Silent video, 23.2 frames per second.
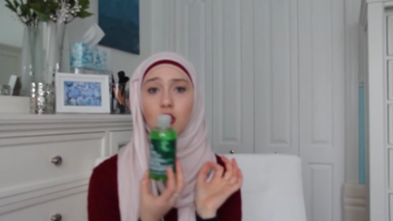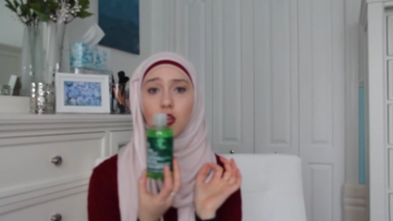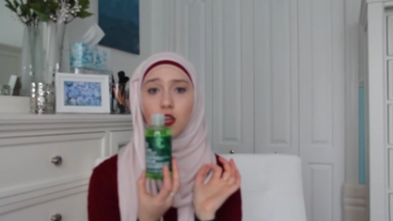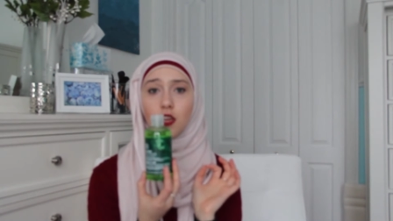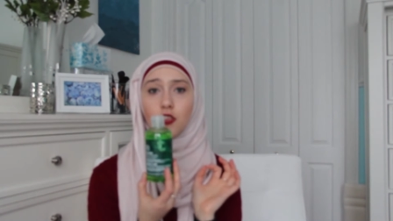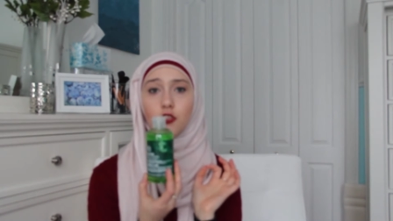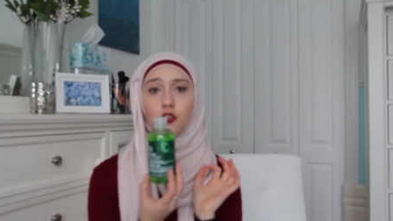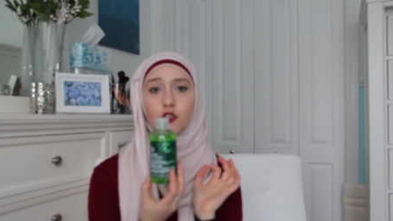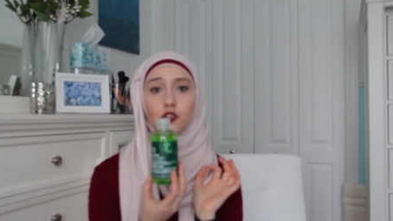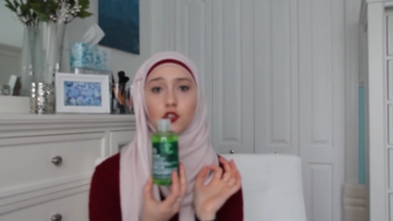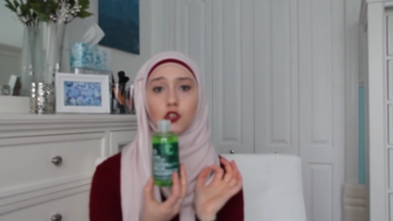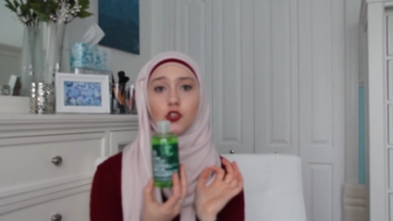and
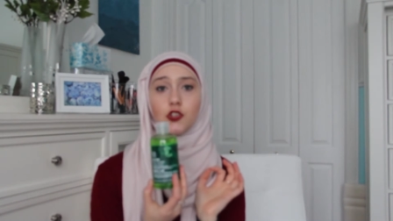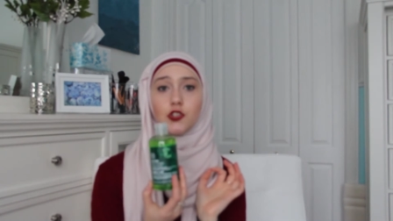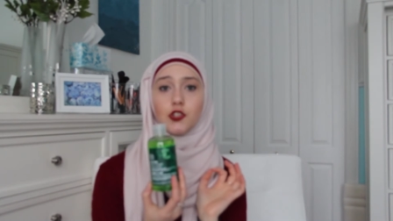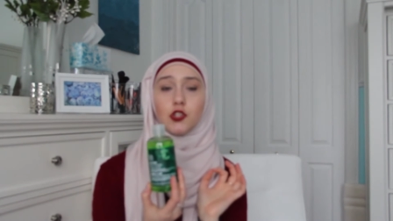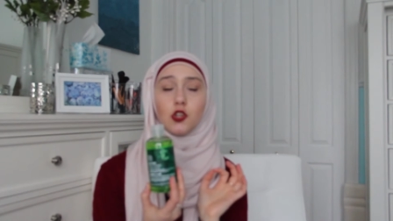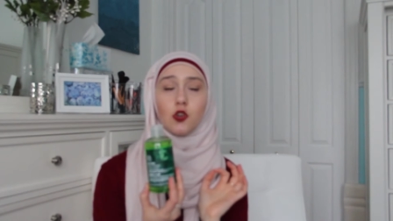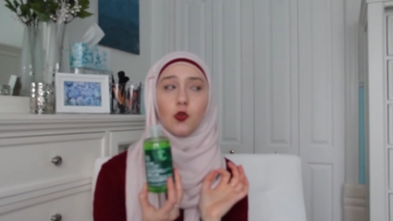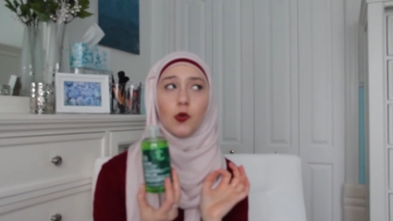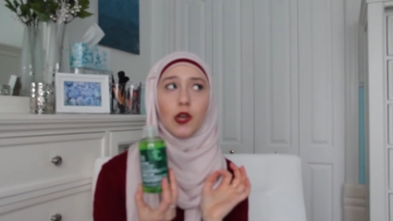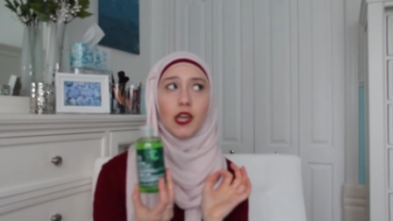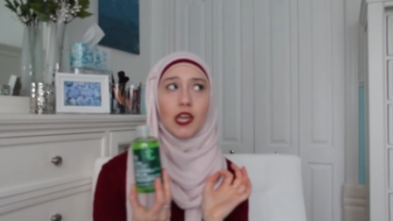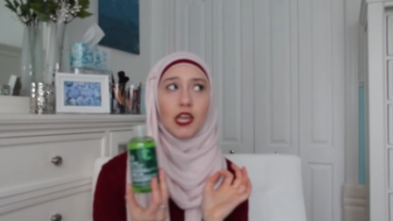there's
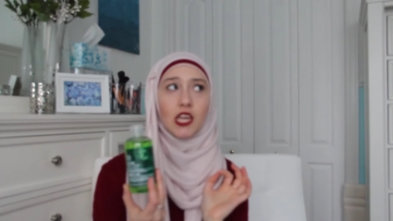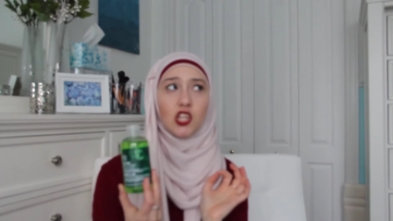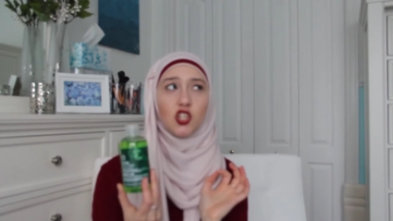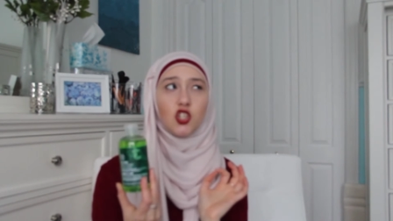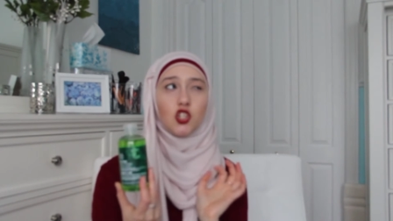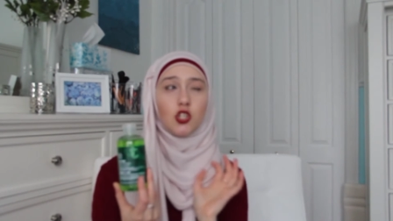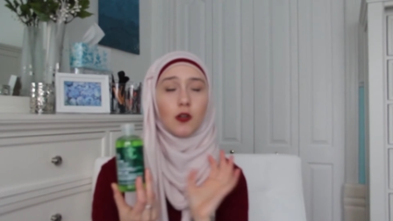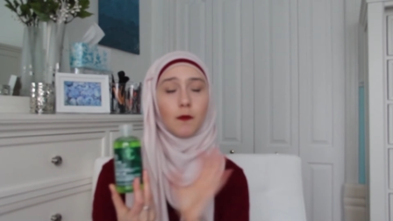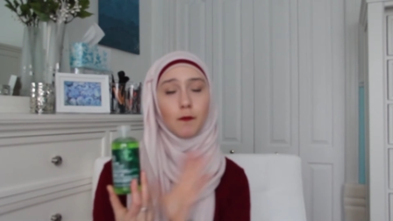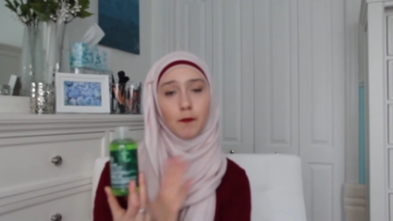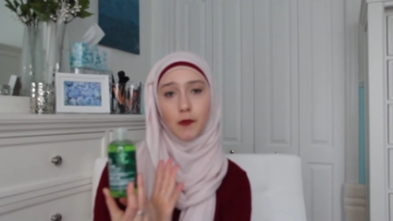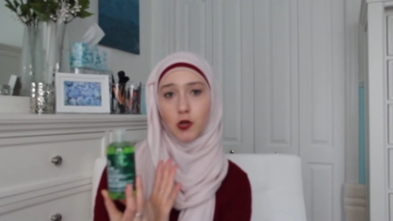also a
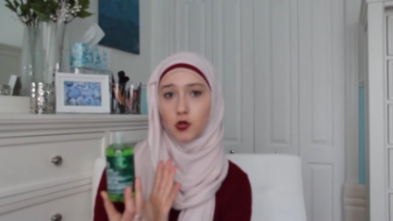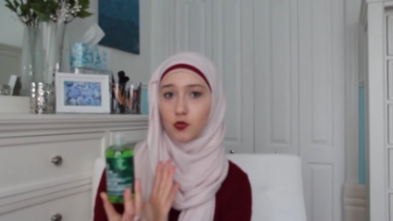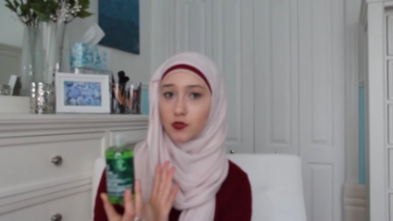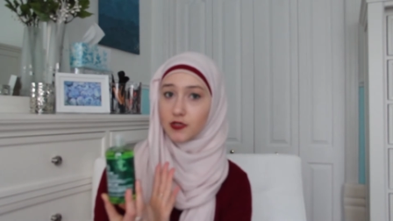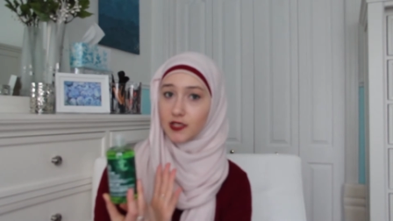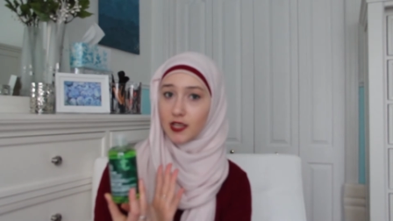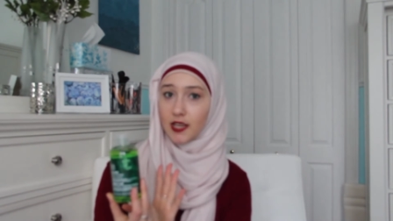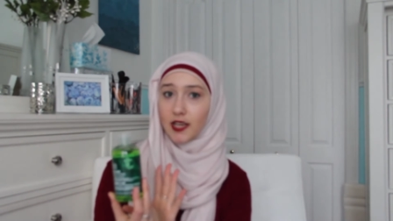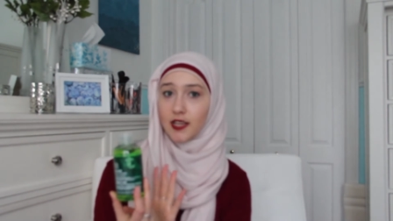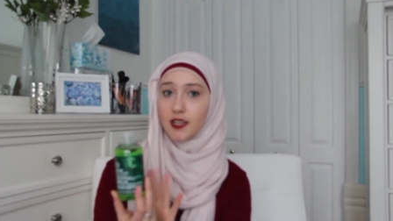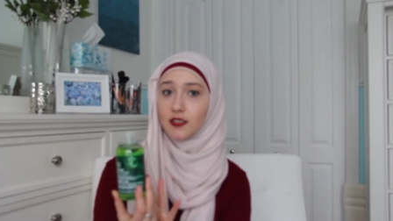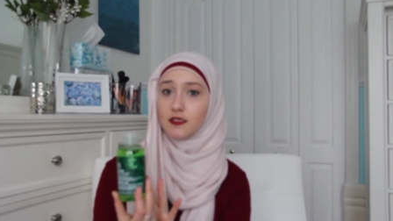jumbo
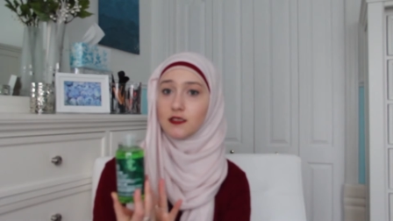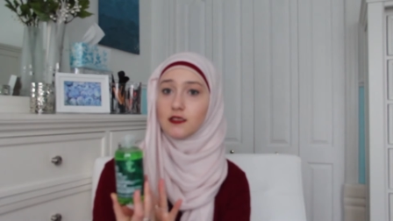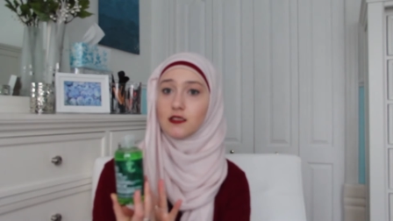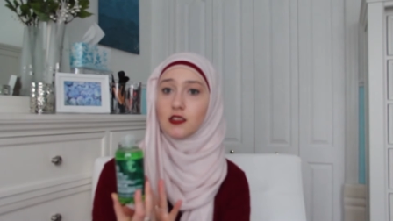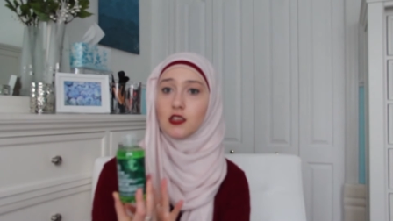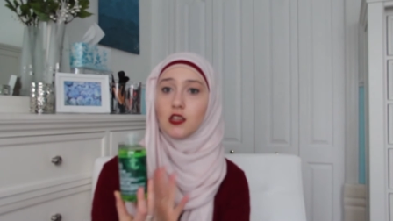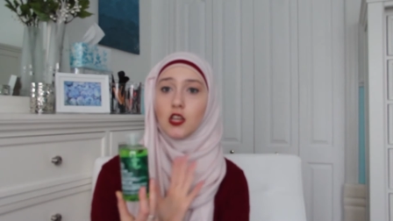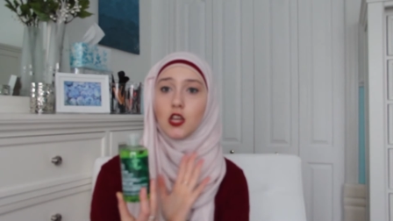size.